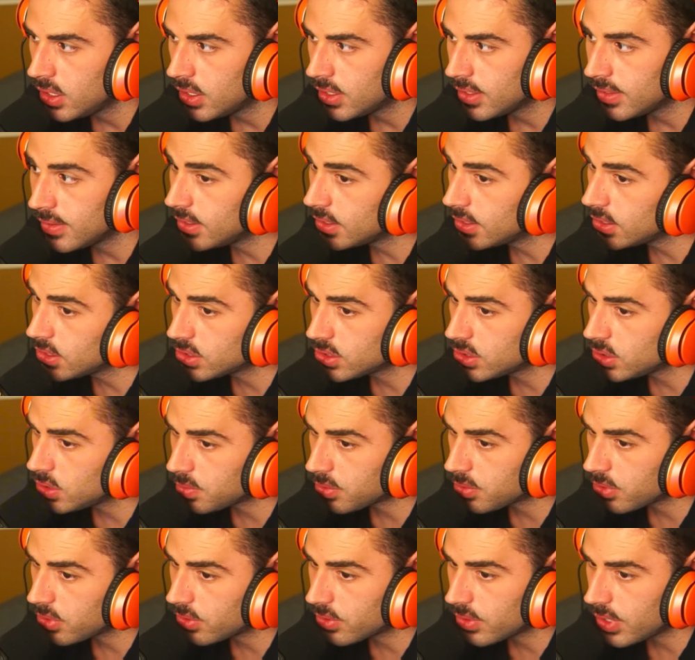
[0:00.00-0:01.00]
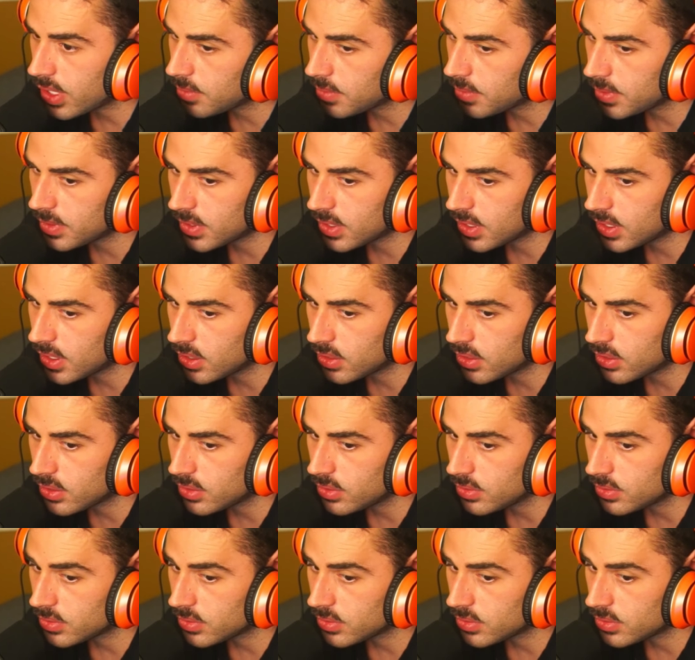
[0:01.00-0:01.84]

there's no programming there.